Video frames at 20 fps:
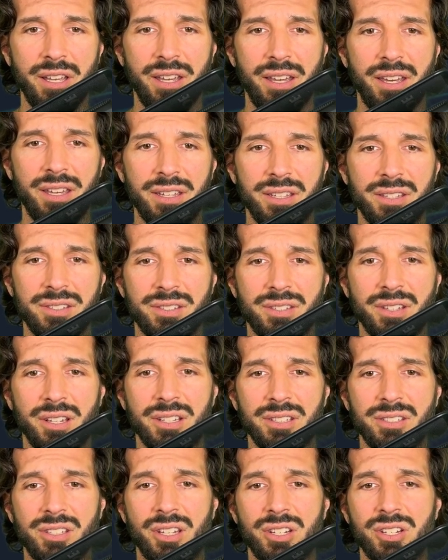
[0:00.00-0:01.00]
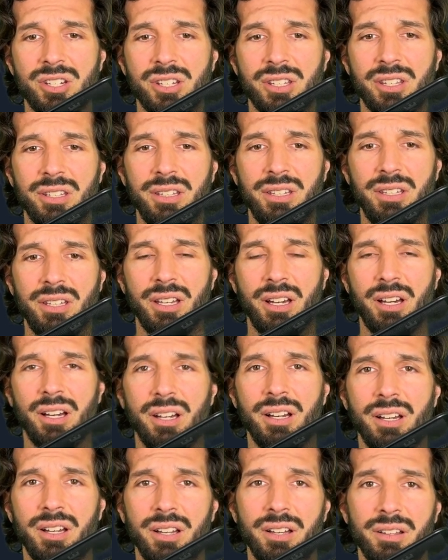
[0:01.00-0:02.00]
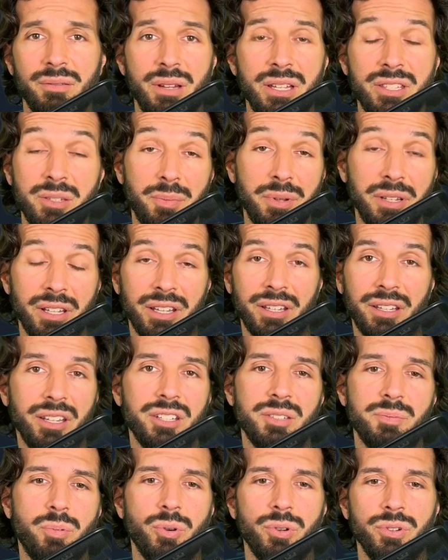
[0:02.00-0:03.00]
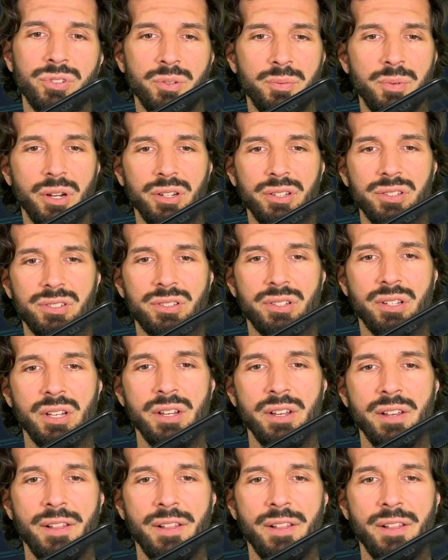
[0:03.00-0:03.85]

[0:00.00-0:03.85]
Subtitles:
is essentially, it's a bit like SwissBorg, to be honest.